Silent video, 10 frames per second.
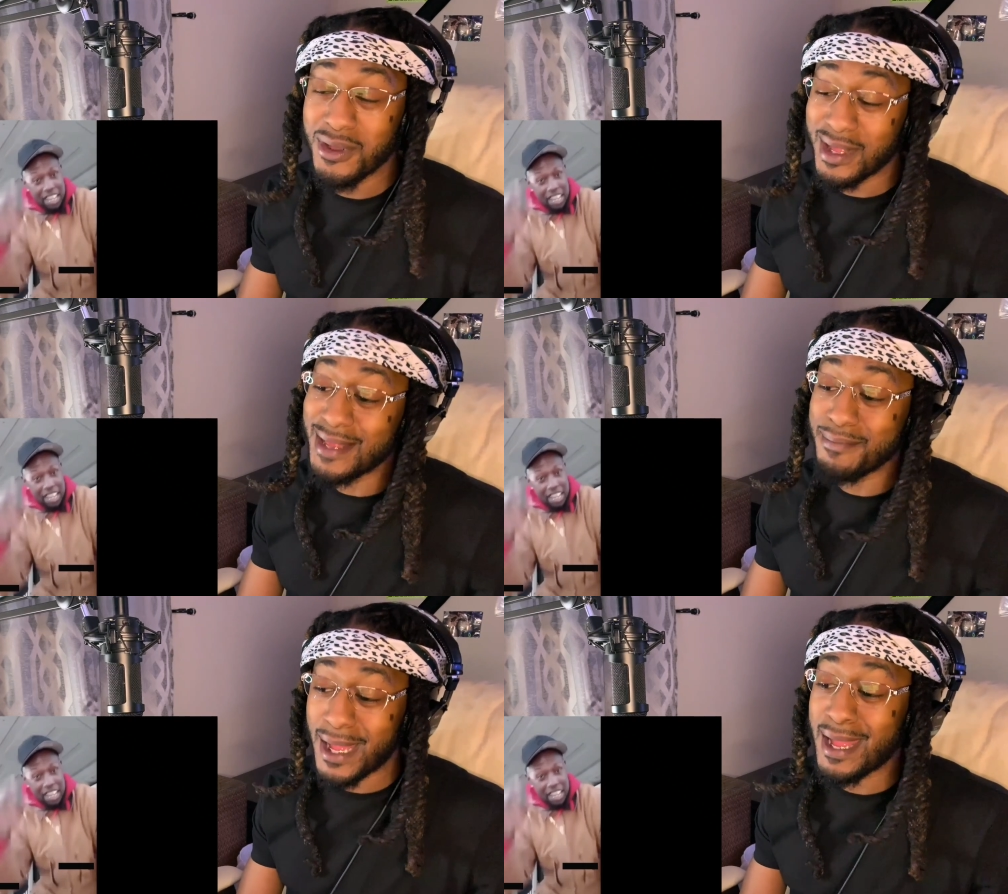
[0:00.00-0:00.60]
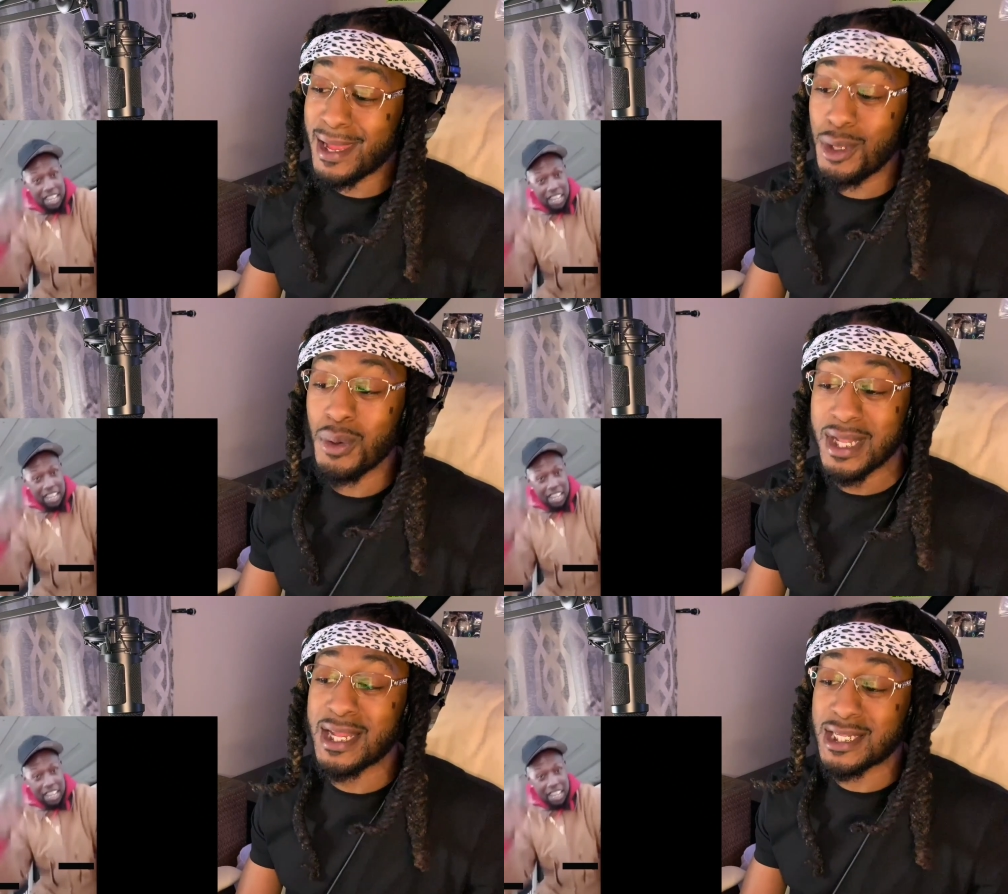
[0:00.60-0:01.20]
Speaker 1: You can and you
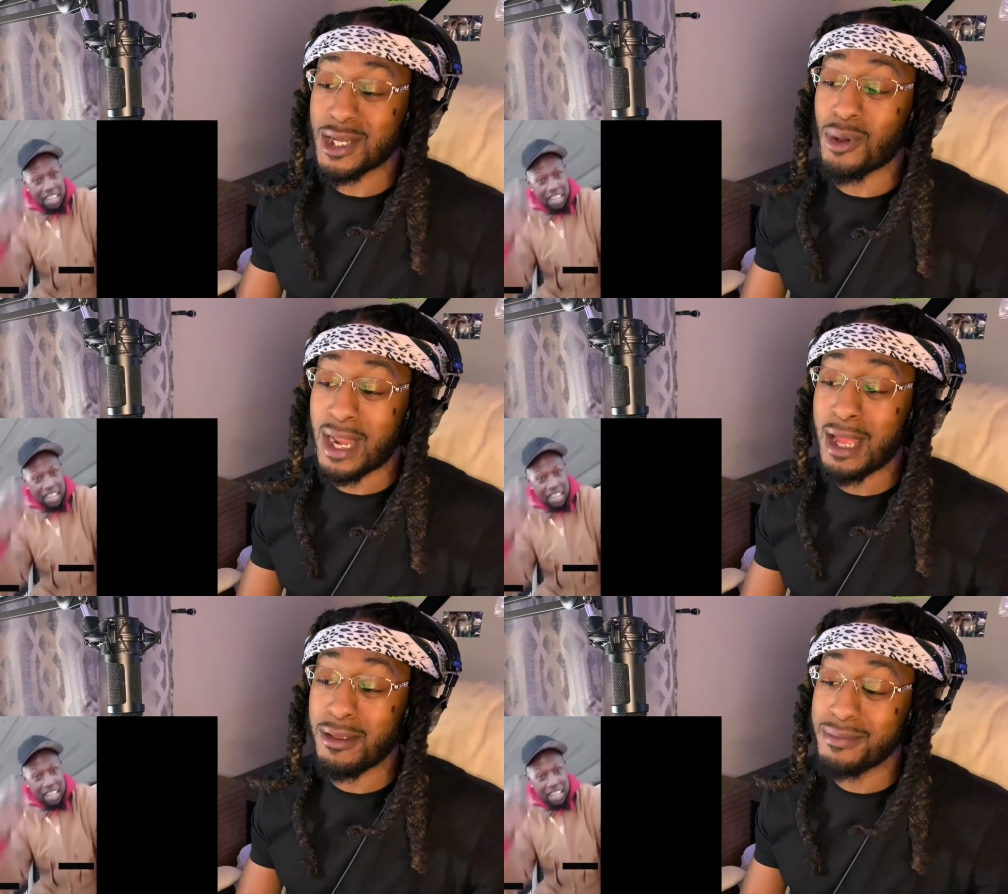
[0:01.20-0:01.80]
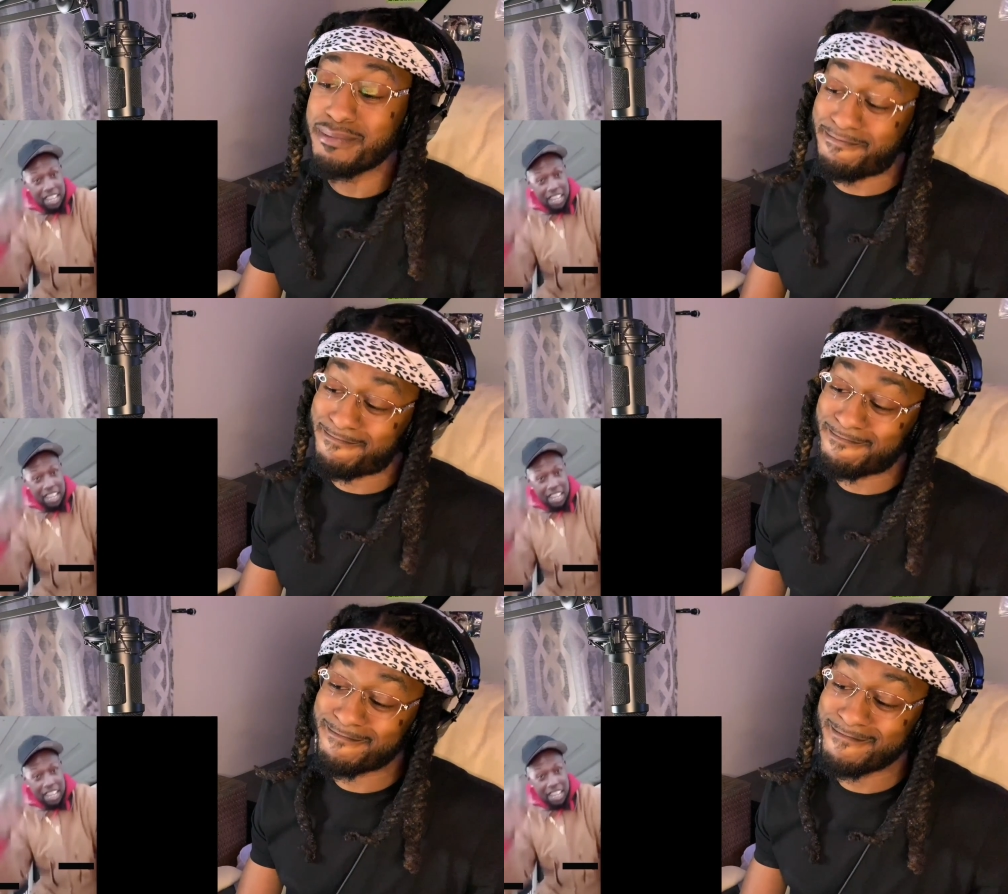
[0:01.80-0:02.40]
can get your like you
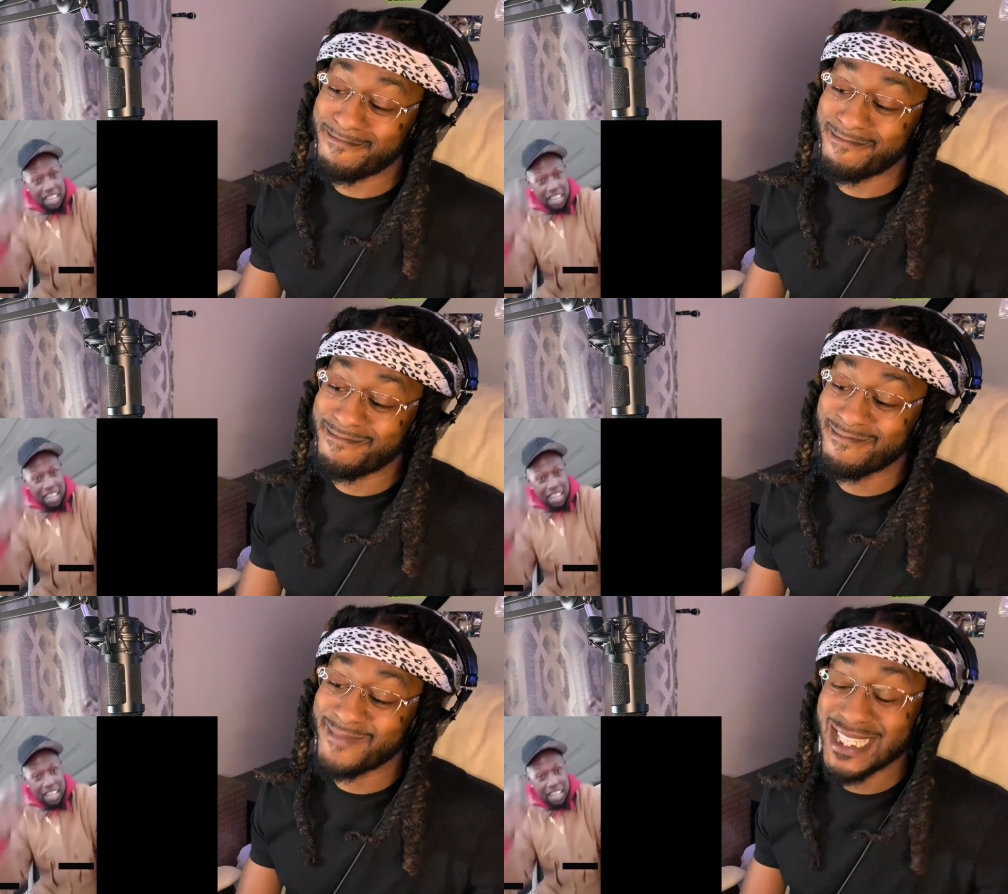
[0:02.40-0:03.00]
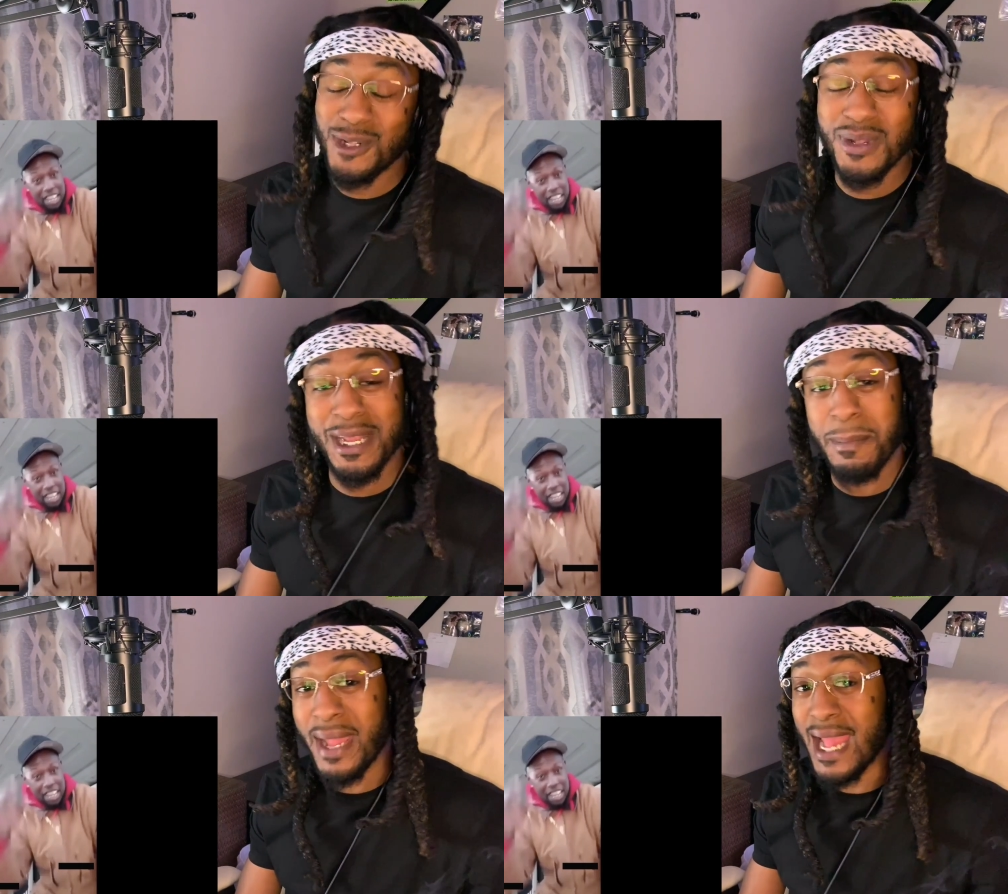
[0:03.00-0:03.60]
you can
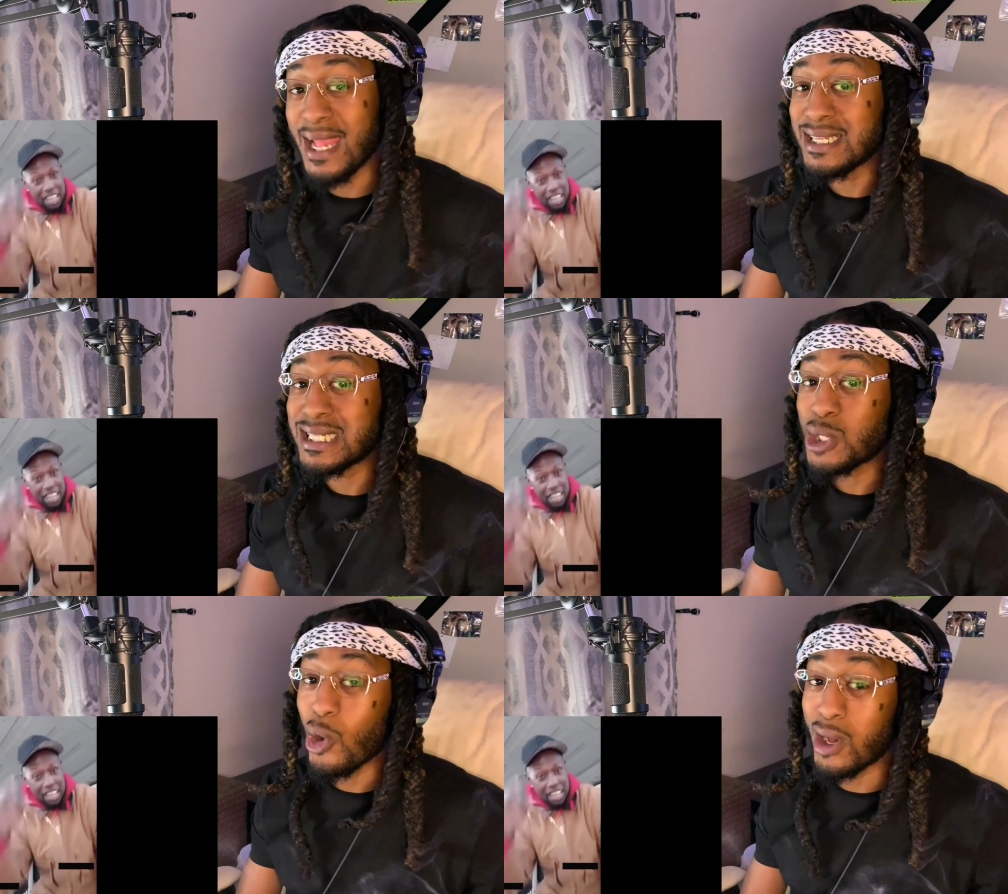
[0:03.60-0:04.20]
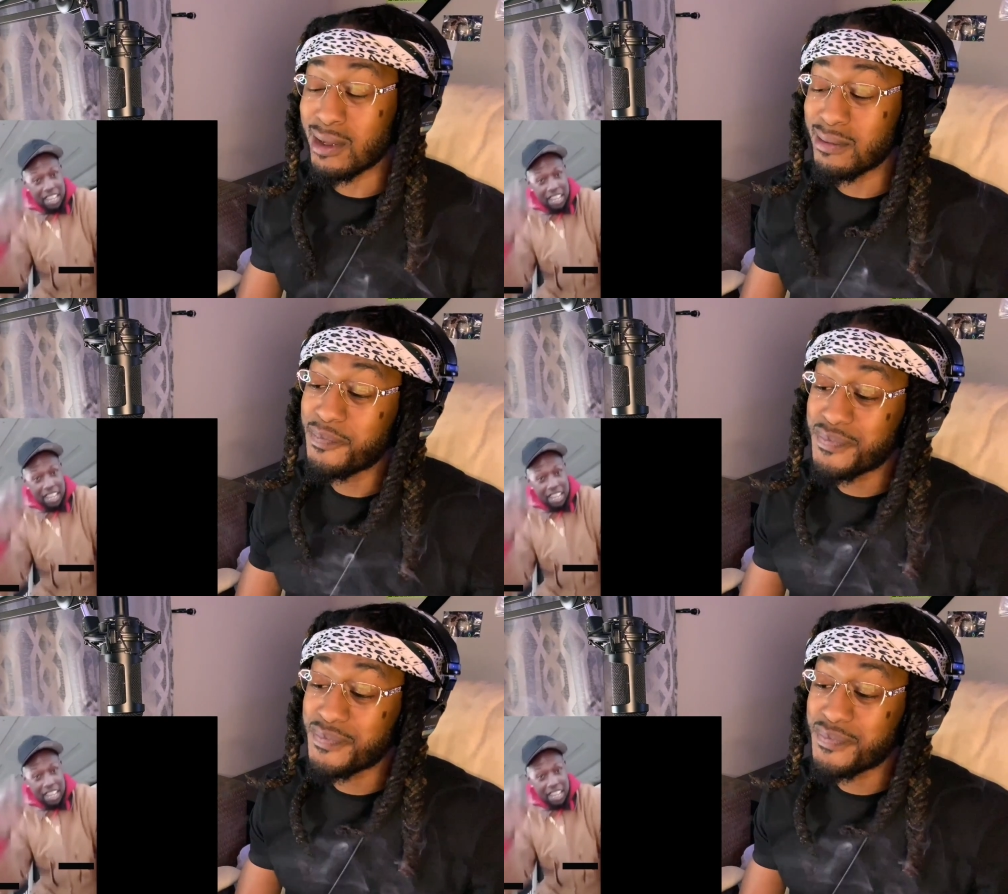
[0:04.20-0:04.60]
get a bag and get started